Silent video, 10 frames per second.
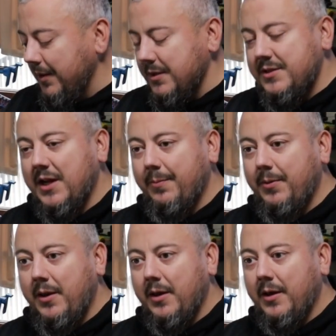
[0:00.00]
Set up
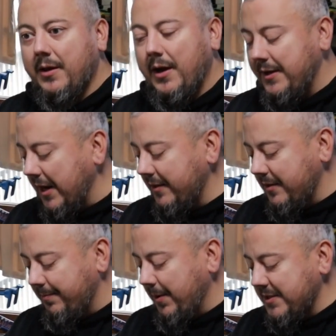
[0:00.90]
the I tied
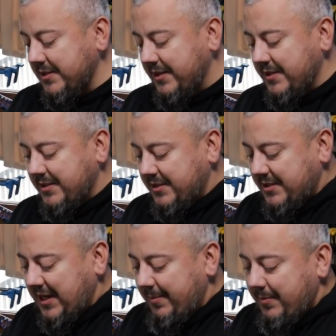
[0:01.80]
basically this is the
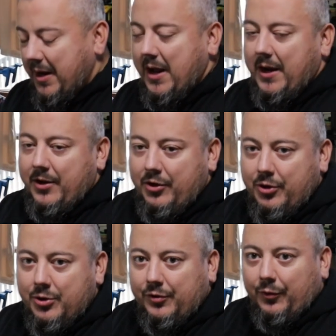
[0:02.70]
same knot you
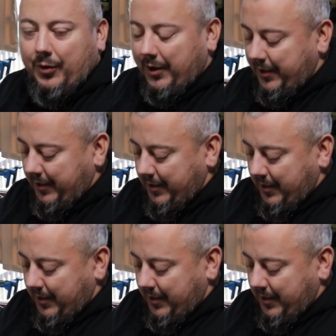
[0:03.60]
use for a